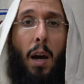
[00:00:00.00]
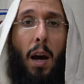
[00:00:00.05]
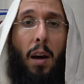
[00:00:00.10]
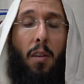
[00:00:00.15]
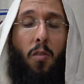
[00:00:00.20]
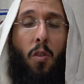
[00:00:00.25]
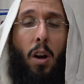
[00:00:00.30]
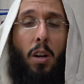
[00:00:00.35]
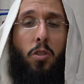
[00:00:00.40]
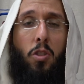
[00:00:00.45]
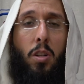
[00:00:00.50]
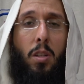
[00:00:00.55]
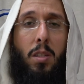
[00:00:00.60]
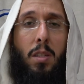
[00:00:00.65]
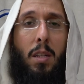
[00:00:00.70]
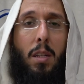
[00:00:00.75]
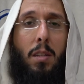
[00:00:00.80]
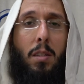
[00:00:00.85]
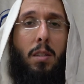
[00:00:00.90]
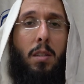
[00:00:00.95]
and
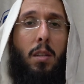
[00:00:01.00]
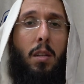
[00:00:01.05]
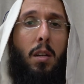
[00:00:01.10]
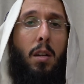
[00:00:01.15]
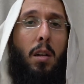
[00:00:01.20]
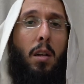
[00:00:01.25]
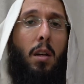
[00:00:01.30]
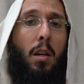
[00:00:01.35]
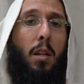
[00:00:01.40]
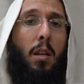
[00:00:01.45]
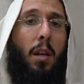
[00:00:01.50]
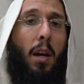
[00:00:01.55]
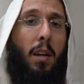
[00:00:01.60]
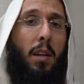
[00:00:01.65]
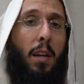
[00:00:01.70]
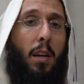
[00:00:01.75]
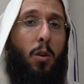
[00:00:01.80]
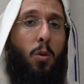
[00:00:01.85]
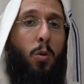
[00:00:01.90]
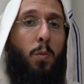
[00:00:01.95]
righteousness that
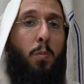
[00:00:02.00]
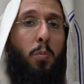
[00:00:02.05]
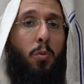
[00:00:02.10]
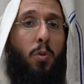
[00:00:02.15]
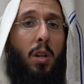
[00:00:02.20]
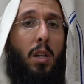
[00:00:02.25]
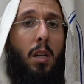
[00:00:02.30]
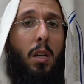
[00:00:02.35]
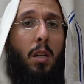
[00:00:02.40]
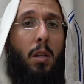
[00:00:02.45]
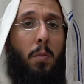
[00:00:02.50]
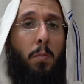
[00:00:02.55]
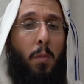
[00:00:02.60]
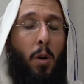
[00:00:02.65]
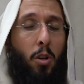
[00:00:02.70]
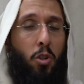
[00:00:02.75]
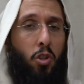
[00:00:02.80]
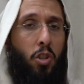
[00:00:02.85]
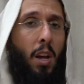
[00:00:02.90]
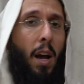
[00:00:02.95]
they could bring
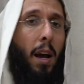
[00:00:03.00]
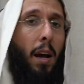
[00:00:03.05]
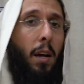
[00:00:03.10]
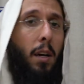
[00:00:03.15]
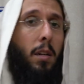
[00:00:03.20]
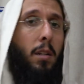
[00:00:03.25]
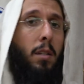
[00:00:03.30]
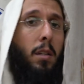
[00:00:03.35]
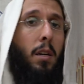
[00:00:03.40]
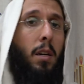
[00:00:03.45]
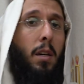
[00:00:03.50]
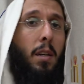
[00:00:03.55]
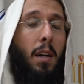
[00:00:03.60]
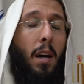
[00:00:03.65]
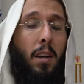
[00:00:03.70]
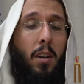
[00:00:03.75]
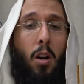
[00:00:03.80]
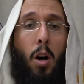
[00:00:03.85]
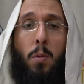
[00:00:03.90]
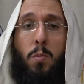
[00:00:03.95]
Mashiach.
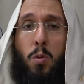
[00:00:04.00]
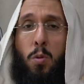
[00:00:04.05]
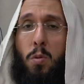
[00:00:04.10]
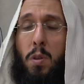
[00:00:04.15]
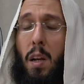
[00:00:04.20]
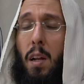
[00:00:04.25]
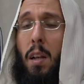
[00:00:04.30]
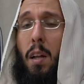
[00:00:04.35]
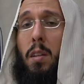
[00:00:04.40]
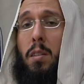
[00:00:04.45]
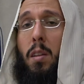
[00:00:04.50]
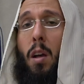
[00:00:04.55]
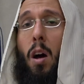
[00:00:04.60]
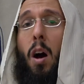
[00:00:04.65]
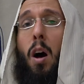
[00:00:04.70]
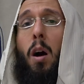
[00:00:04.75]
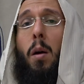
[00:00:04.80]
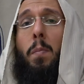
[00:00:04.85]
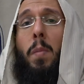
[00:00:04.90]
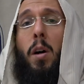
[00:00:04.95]
That comes to tell us
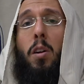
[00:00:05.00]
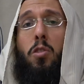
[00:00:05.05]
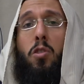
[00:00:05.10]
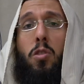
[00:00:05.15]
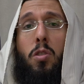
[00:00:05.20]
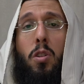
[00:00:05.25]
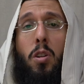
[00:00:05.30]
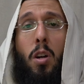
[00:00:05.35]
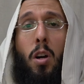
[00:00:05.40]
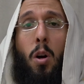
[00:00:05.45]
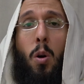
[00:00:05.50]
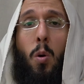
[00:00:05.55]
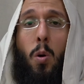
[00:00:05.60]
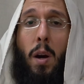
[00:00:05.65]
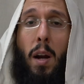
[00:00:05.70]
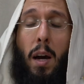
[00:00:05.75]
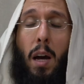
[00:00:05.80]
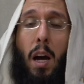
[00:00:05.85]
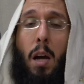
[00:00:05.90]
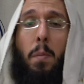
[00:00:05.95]
how much
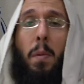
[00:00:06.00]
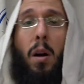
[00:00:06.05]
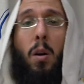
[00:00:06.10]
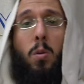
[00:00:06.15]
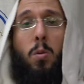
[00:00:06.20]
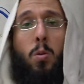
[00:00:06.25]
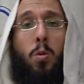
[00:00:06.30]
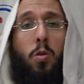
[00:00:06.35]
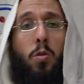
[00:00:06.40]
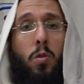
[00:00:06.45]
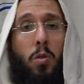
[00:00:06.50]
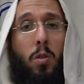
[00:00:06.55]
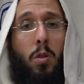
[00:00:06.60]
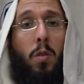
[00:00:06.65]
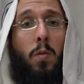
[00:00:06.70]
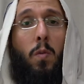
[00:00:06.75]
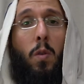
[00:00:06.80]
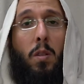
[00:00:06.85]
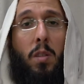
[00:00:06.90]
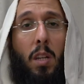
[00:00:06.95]
Orachaim HaKadosh
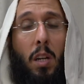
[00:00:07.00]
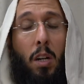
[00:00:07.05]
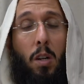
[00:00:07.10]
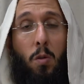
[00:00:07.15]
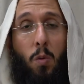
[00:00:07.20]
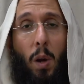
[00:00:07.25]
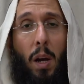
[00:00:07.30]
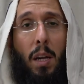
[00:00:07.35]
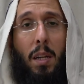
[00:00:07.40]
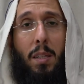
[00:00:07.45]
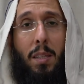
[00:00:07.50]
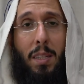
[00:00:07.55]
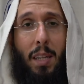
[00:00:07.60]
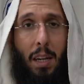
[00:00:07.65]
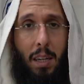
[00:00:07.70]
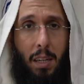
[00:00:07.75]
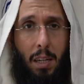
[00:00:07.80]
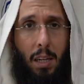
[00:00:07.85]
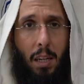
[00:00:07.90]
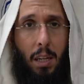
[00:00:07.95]
was a great
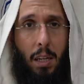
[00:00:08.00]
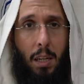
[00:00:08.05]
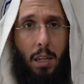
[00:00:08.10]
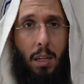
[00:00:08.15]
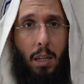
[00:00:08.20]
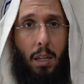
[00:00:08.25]
tzaddik